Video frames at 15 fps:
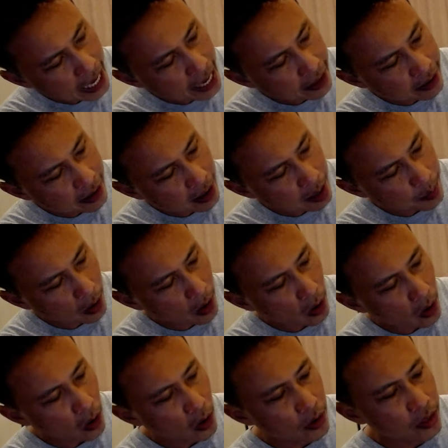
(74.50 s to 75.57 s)
adding up
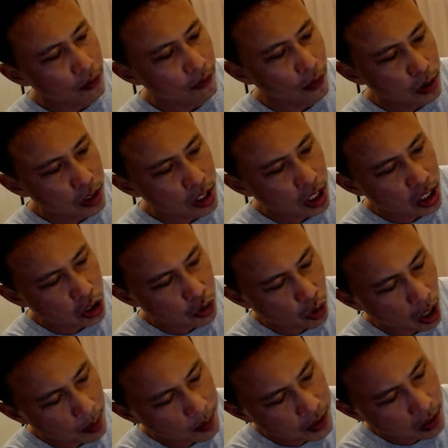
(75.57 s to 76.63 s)
all the voltage
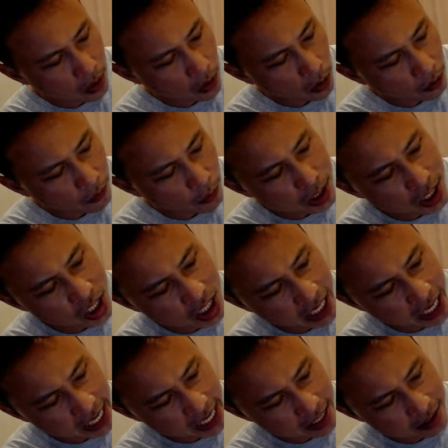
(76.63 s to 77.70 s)
drops or voltage
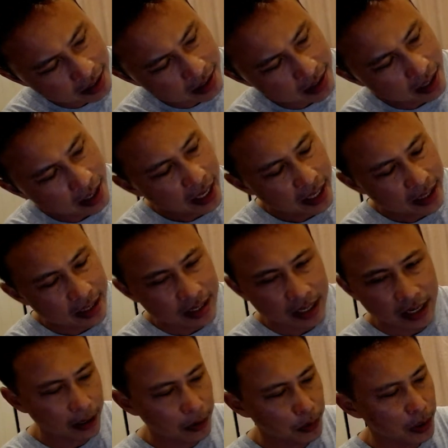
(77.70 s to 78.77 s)
gains and set
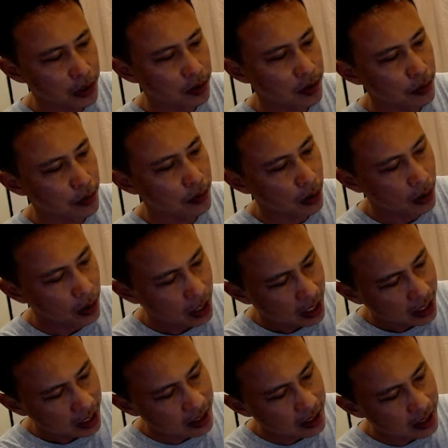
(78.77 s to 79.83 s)
it equal to 0.
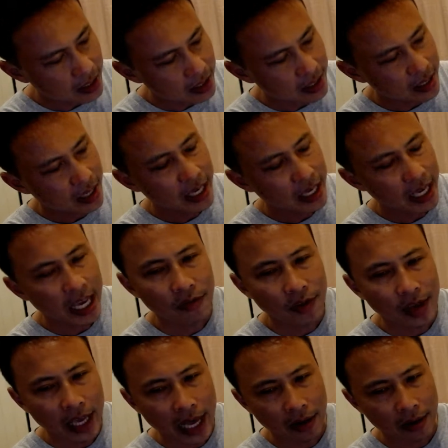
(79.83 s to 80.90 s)
This is
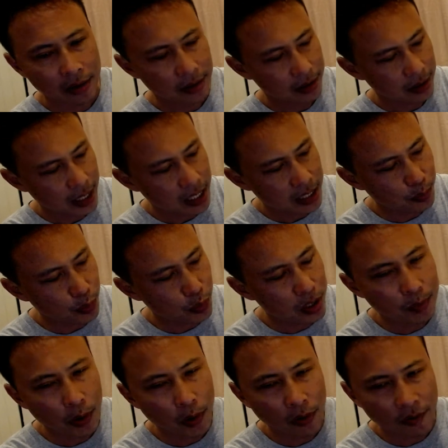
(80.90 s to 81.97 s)
KVL. That's the
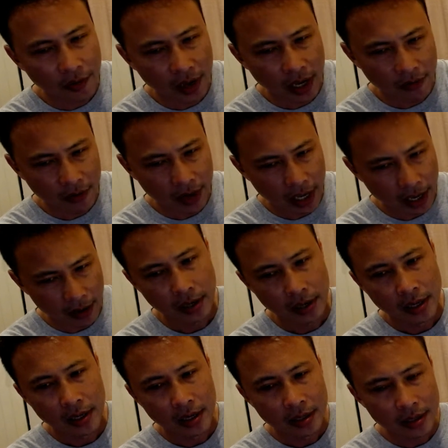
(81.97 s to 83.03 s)
principle of KVL.
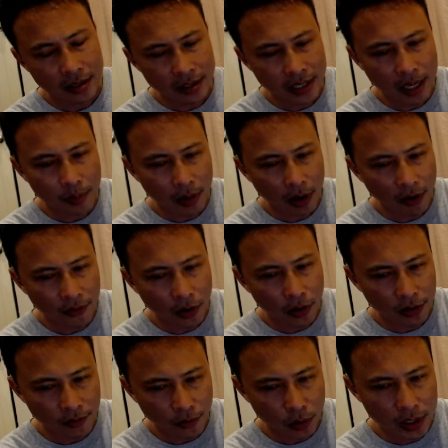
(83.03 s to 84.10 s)
The sum of all
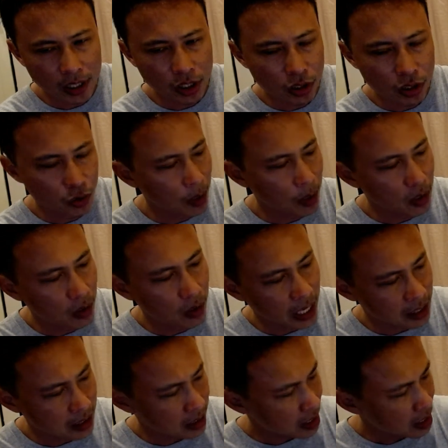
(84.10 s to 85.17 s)
the voltage drops or
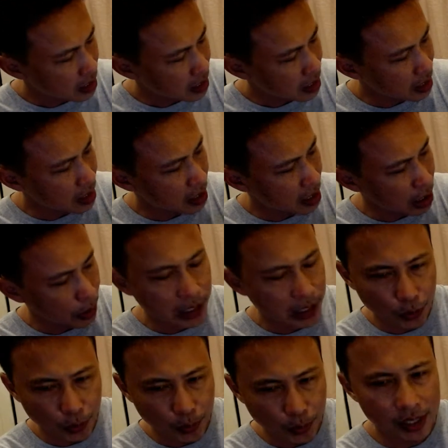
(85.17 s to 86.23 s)
gains in a closed
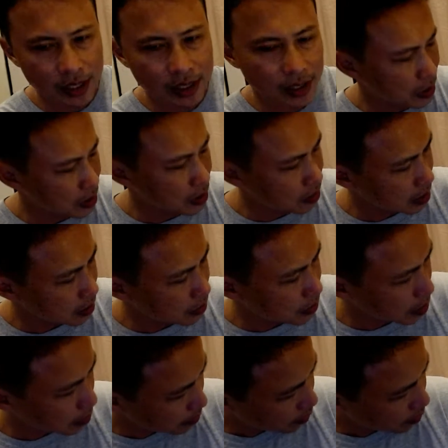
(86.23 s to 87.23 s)
loop is equal to 0.